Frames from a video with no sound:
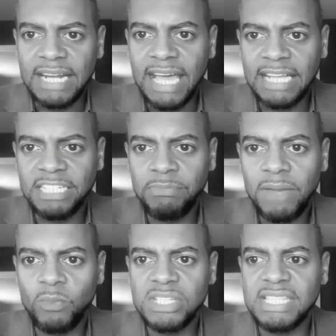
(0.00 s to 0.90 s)
Nana
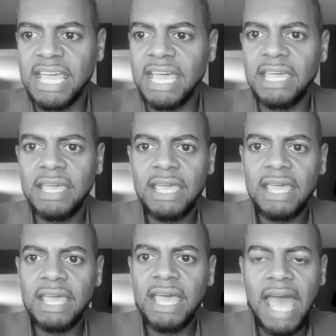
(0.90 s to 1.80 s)
Ajiman was there,
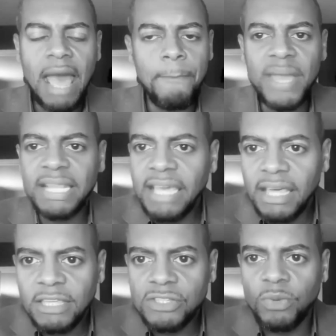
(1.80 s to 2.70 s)
and
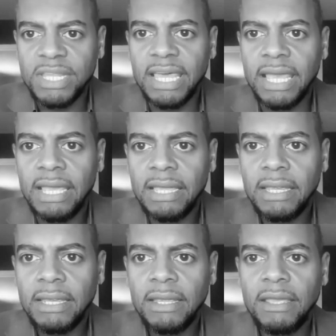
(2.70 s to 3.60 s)
many others were there
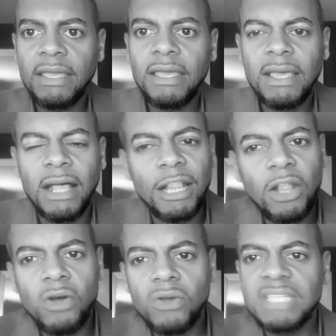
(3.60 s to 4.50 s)

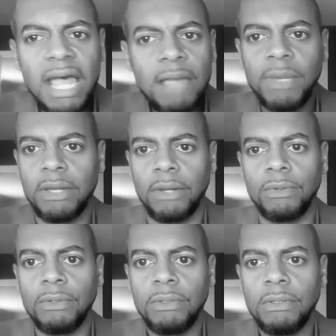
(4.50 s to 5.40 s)
a long time
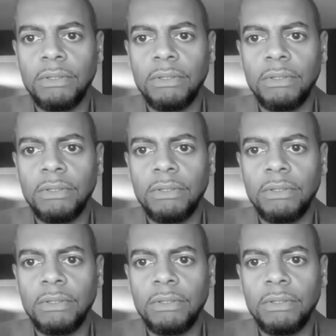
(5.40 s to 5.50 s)
ago.